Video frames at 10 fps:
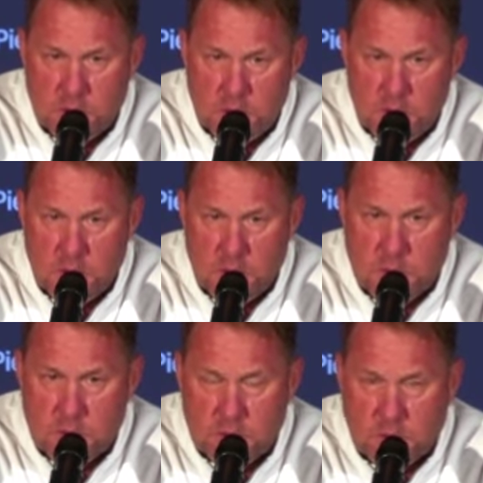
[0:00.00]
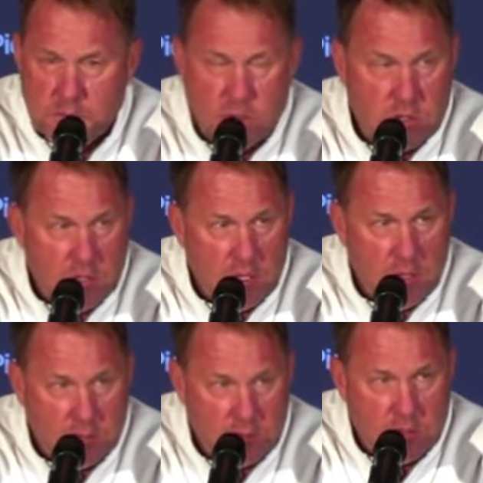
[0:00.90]
The first thing
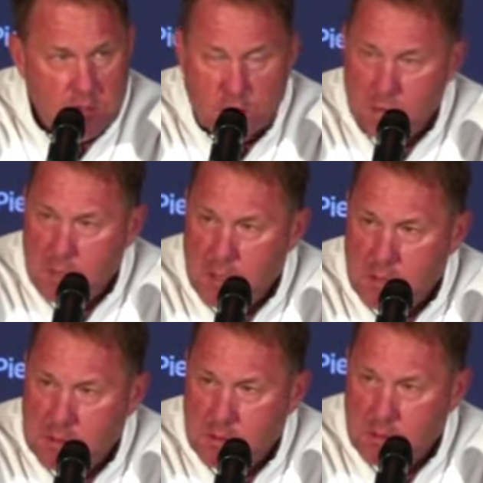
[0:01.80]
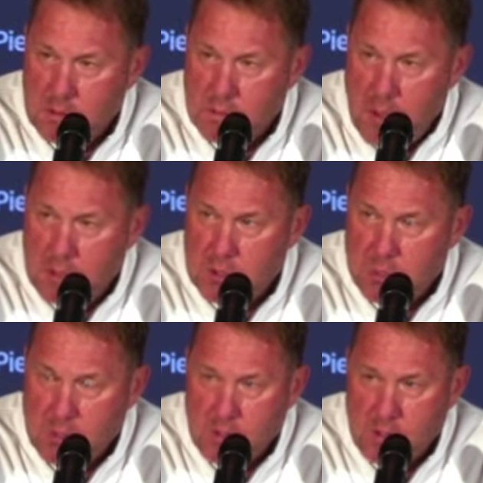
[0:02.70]
I was concerned about is my
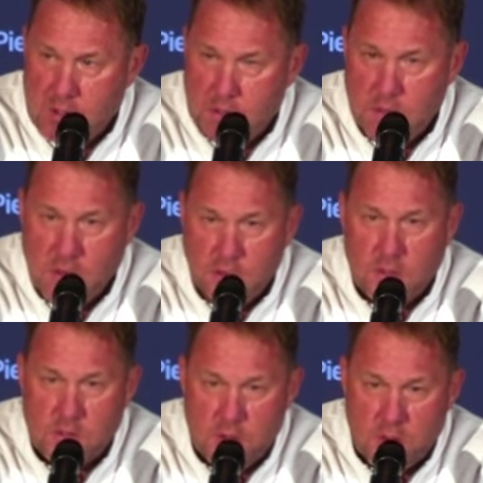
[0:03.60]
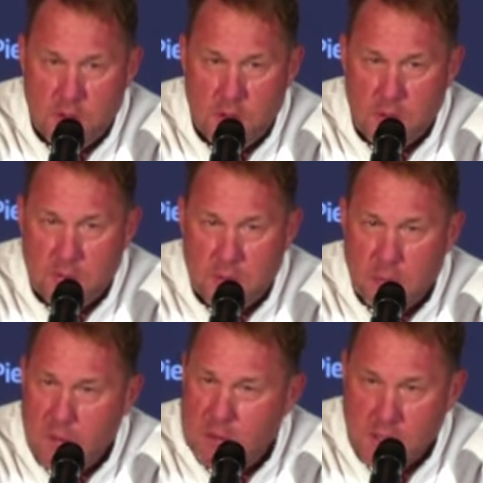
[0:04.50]
experience in Arkansas in
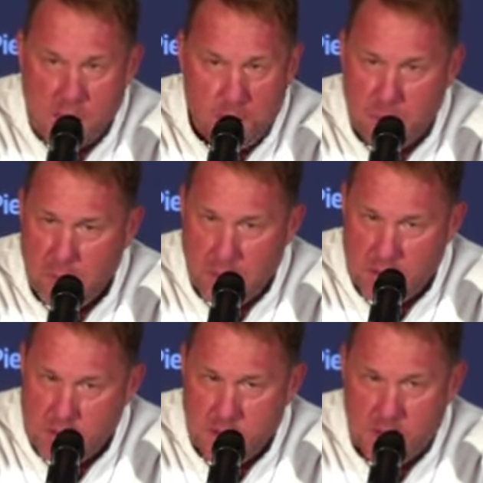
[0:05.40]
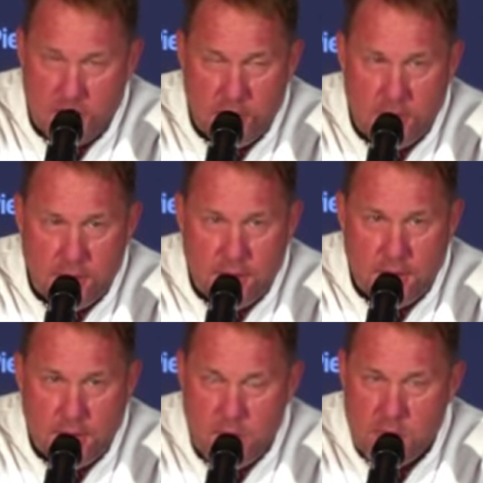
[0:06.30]
November has not been pleasant.
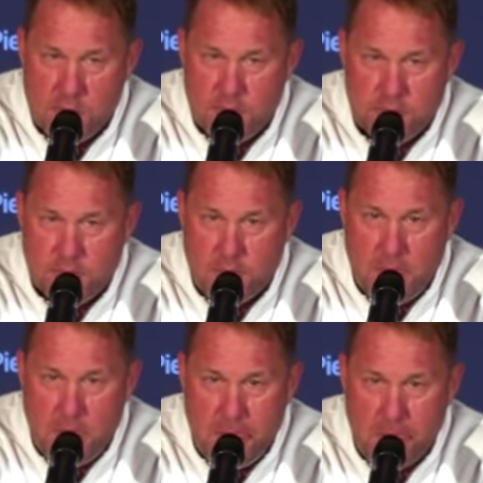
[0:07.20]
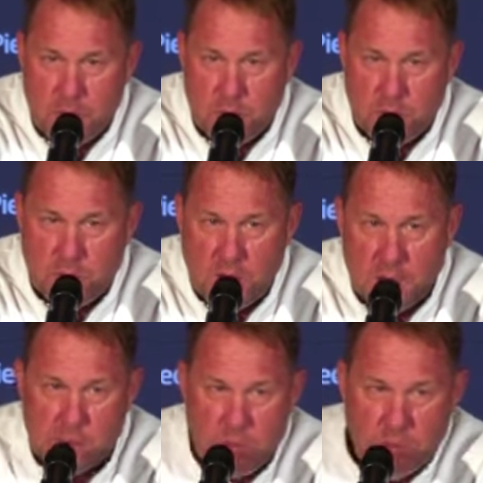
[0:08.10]
The two
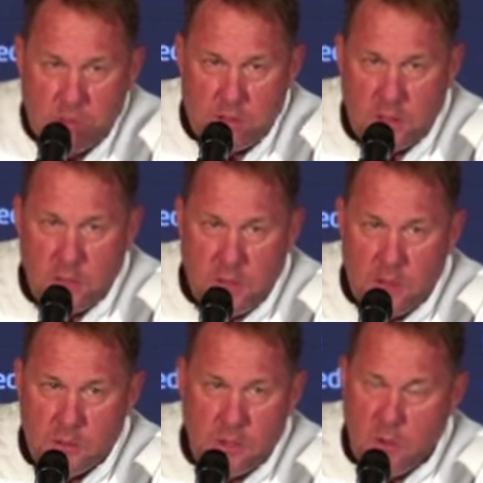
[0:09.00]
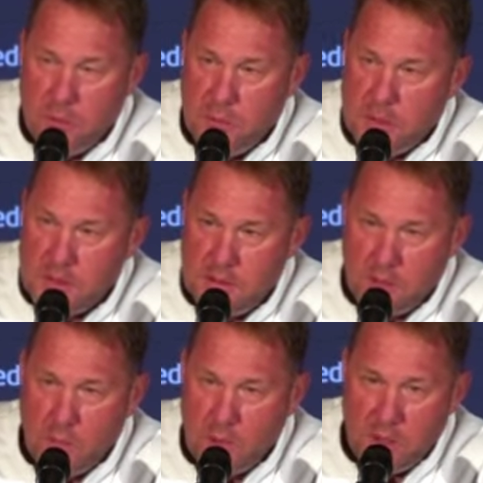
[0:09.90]
times we went there when I was at Ole Miss,
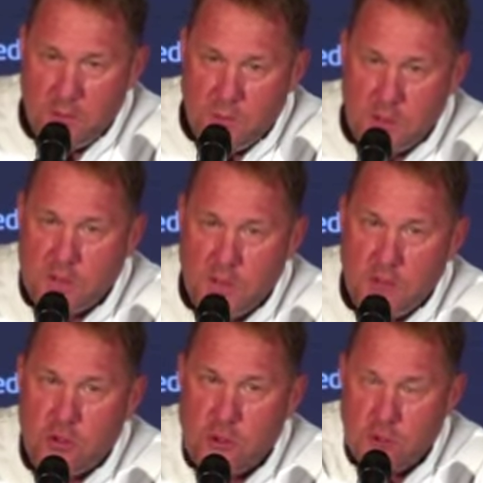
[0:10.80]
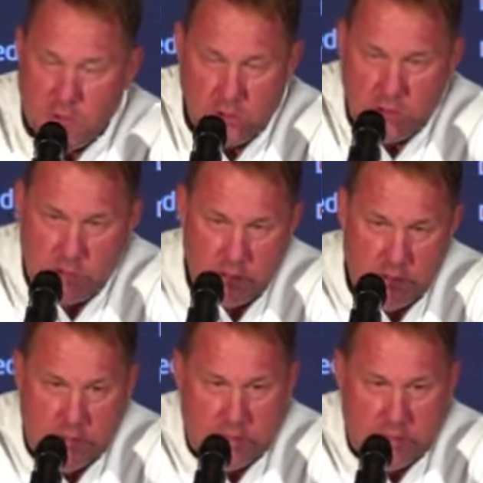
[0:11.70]
the weather was atrocious.